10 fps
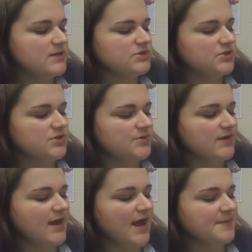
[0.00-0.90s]
So you
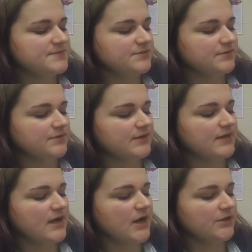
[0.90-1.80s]
can absolutely
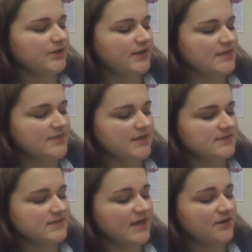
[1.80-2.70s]
color in the
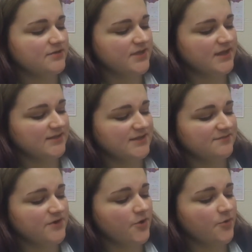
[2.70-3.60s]
entire thing and
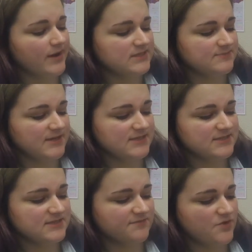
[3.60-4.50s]
leave no white
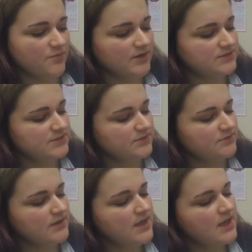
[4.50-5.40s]
spaces if you want
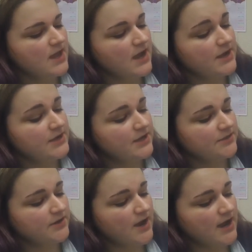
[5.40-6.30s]
to.
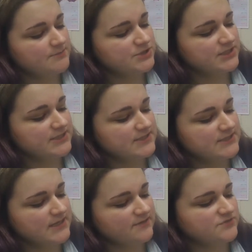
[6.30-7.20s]
Another option,
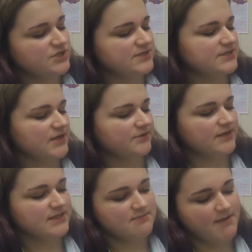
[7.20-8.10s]
instead of just coloring
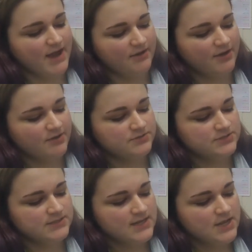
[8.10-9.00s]
in the background,